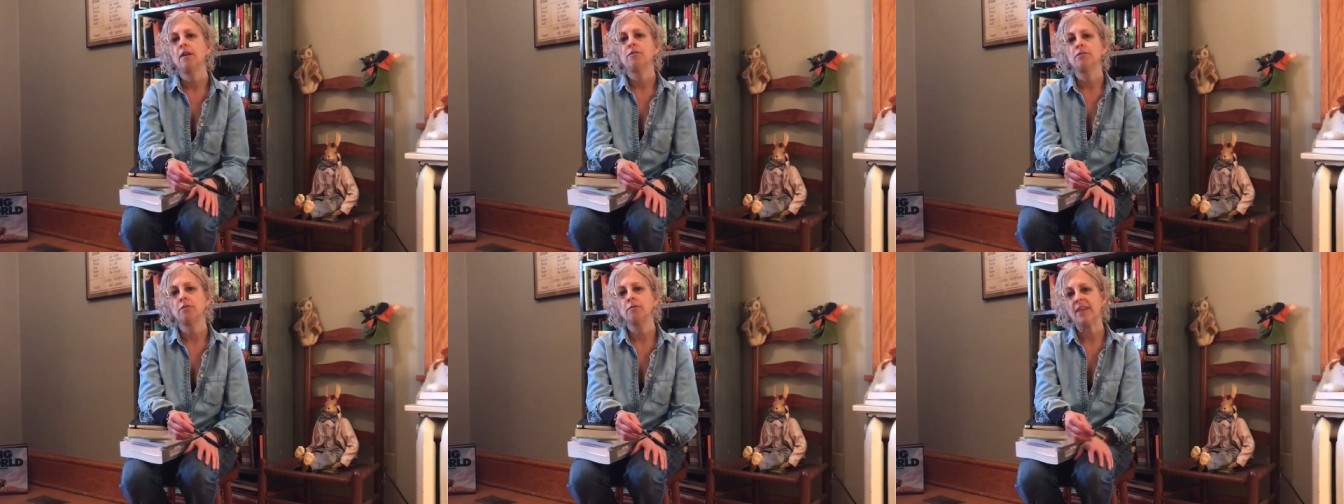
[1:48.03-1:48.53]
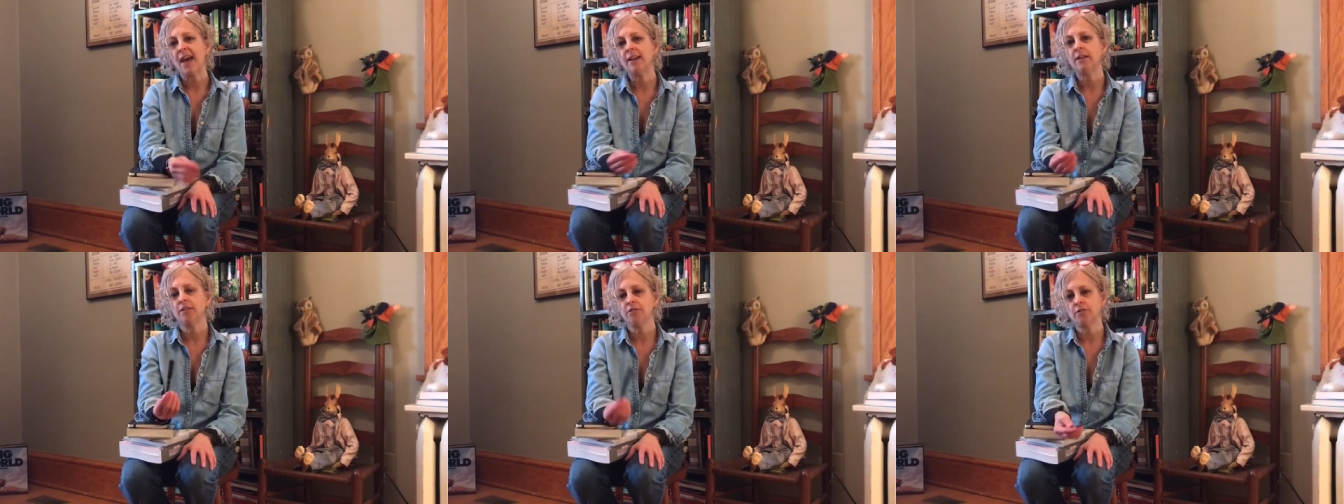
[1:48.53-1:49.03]
So
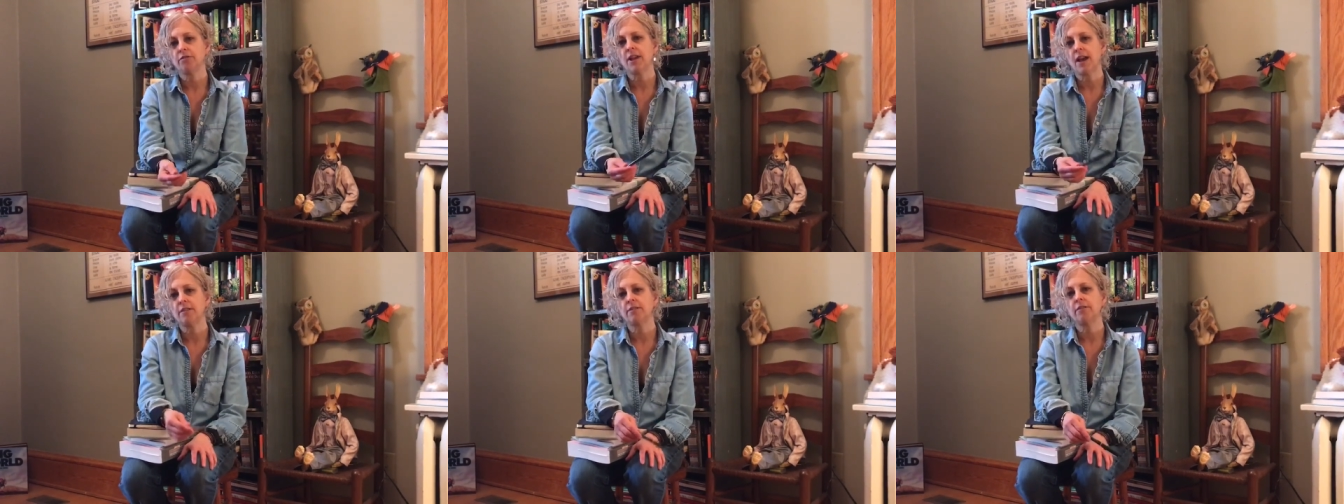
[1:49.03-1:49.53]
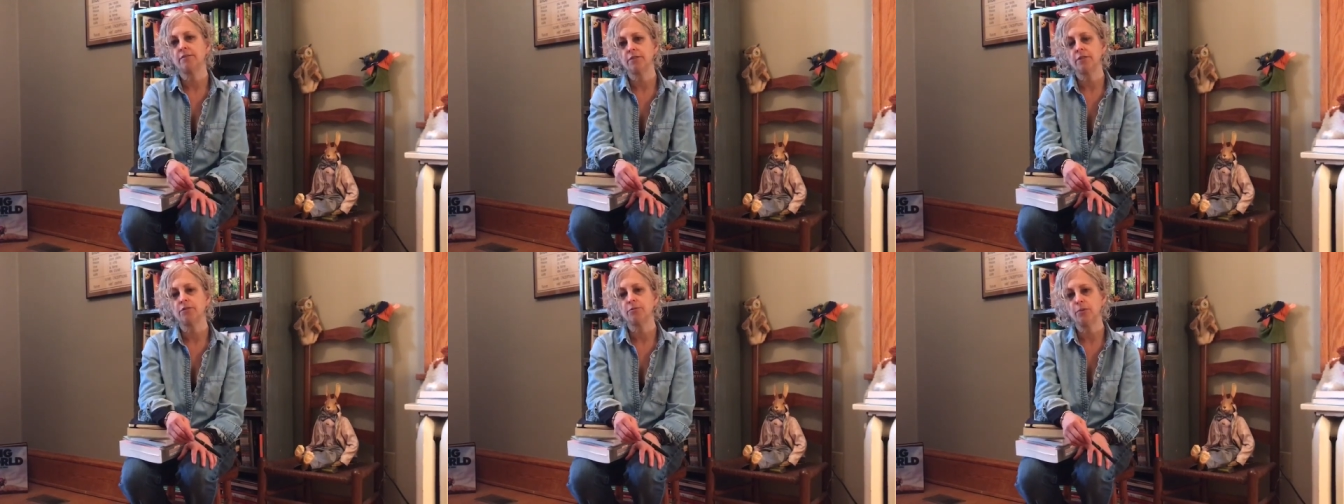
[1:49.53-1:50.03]
that is your task for
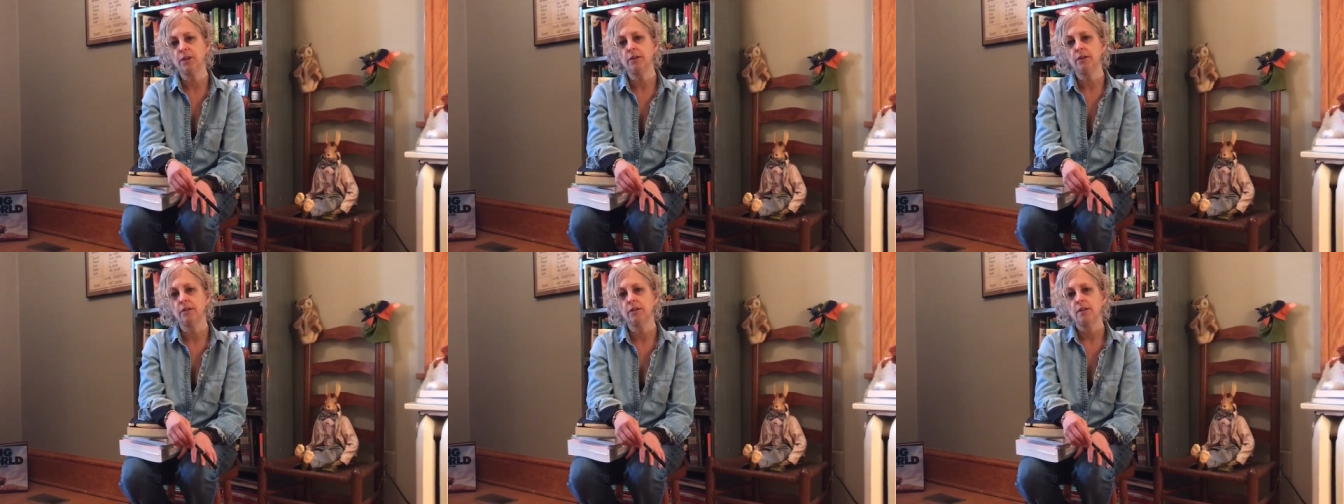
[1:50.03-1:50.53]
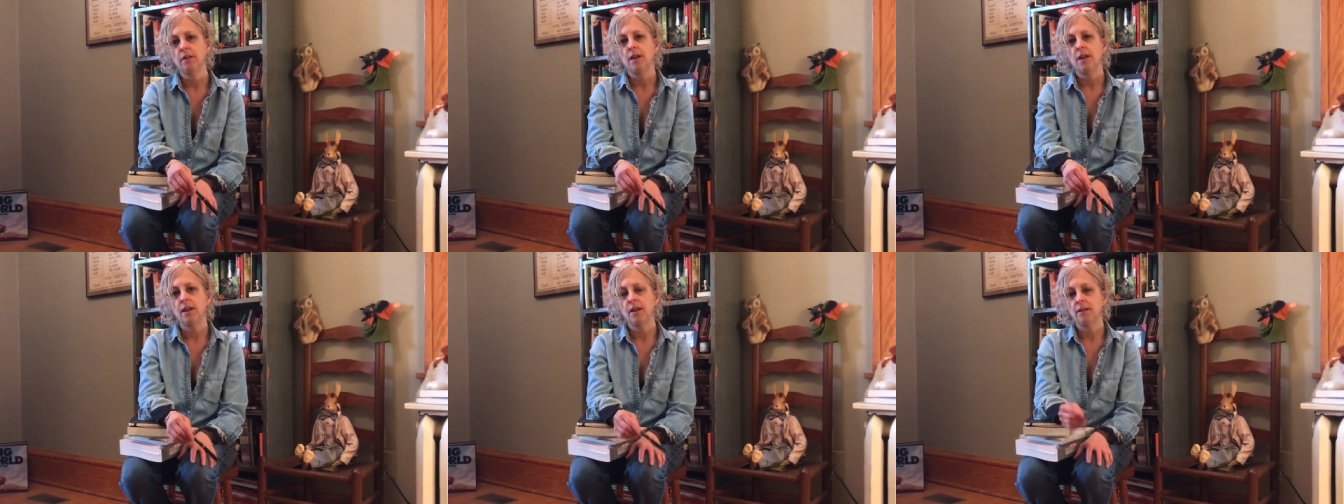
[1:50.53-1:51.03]
this week,
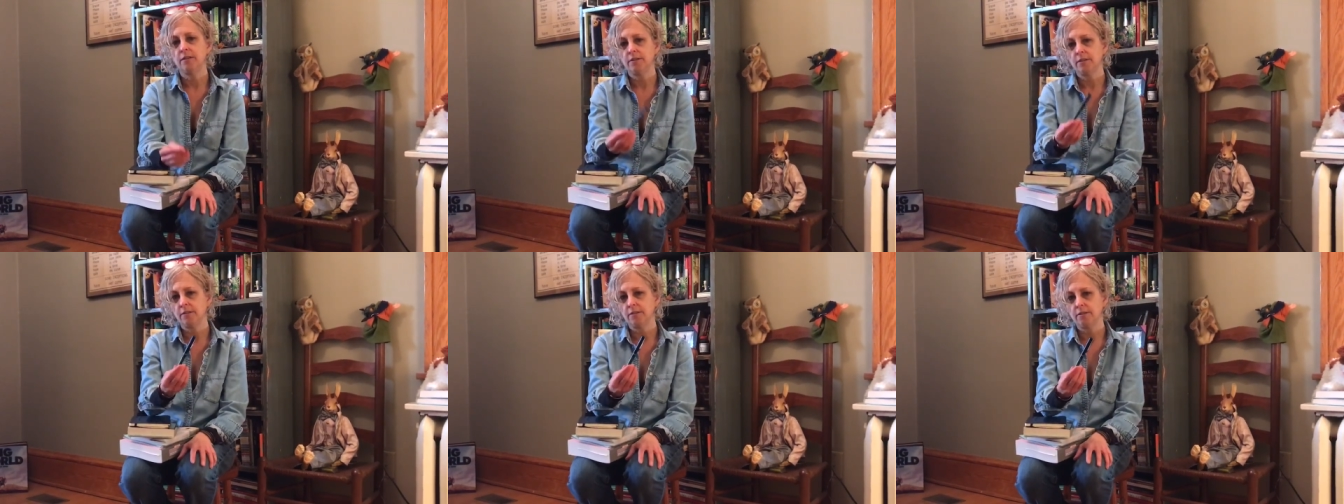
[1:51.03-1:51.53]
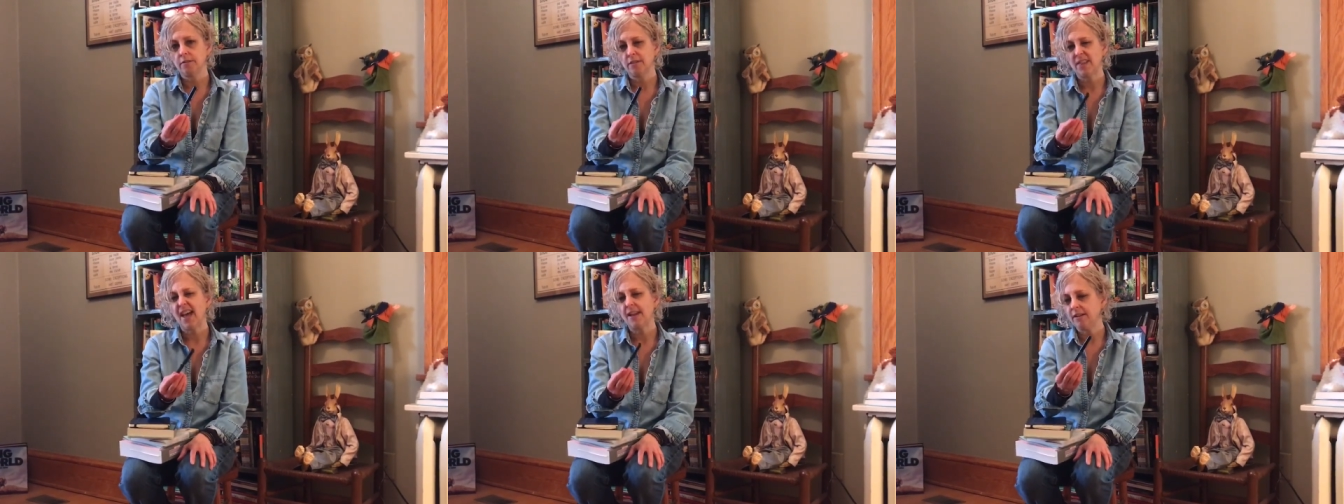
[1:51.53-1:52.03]
and
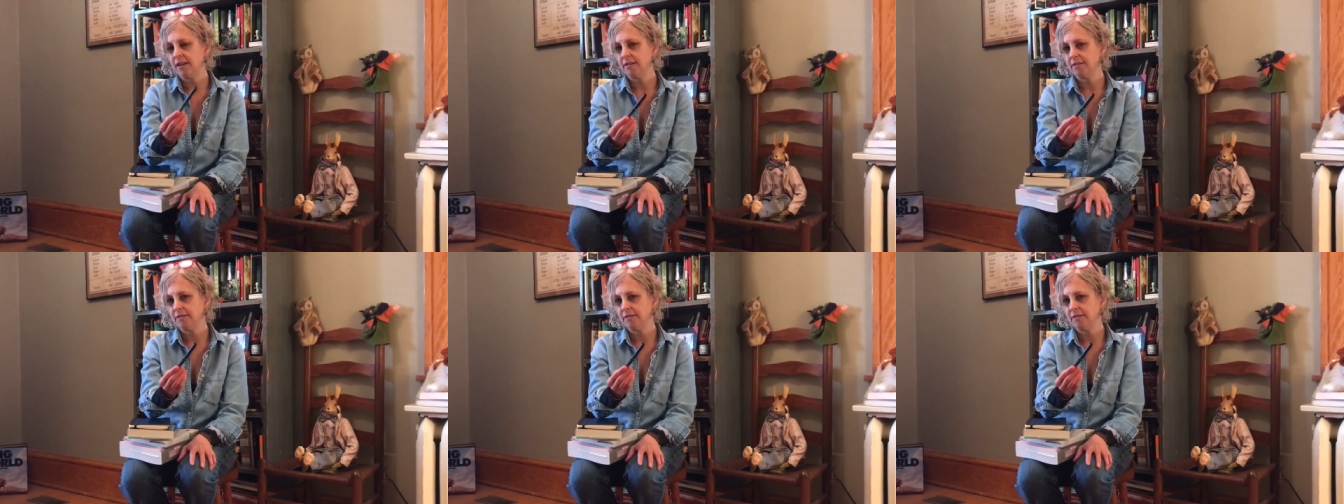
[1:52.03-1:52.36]
that